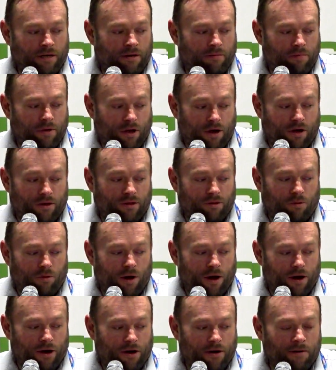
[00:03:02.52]
beyond the
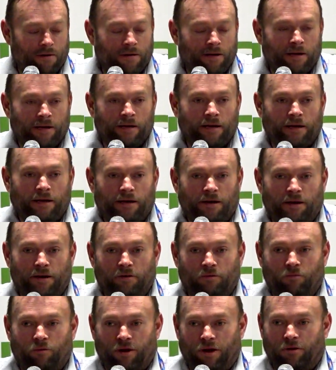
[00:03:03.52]
water,
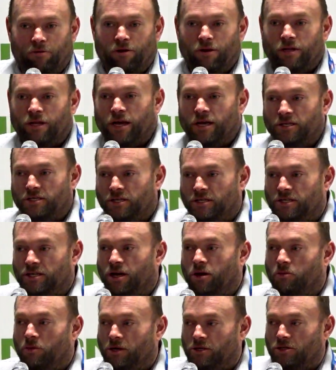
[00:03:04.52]
when you realize just
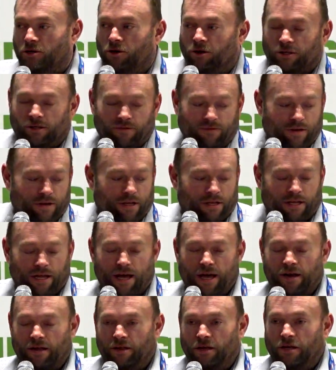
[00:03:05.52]
how much cultivated
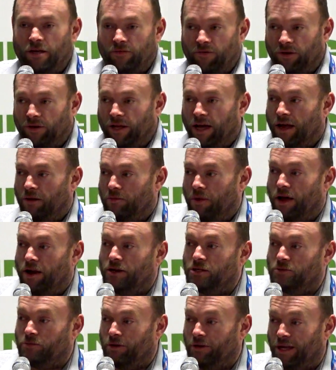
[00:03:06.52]
land and the different land
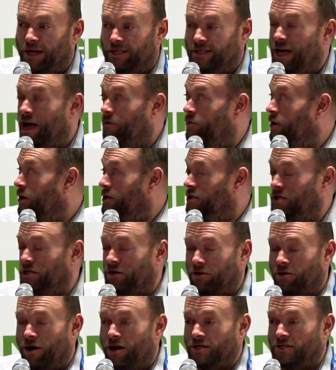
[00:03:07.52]
management that's happening just
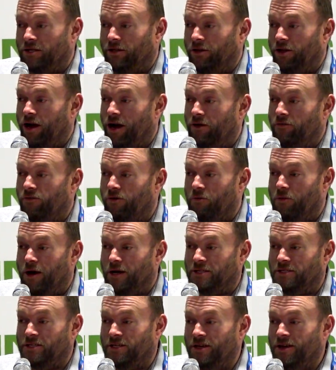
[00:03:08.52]
across the line from
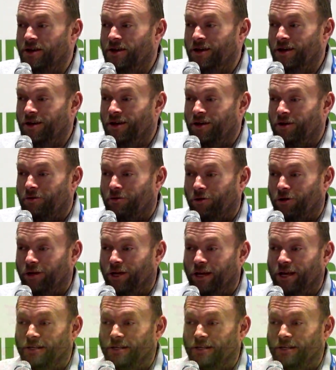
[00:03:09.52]
us, really